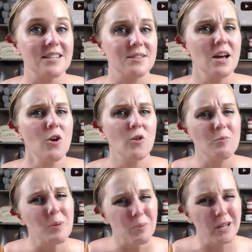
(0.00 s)
Because
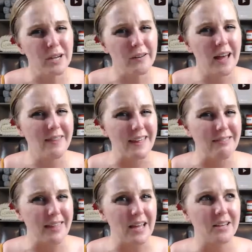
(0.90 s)
when people hear that,
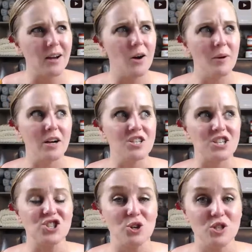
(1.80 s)
they think, oh my gosh,
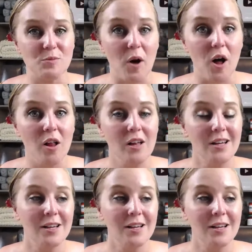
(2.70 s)
that's so small,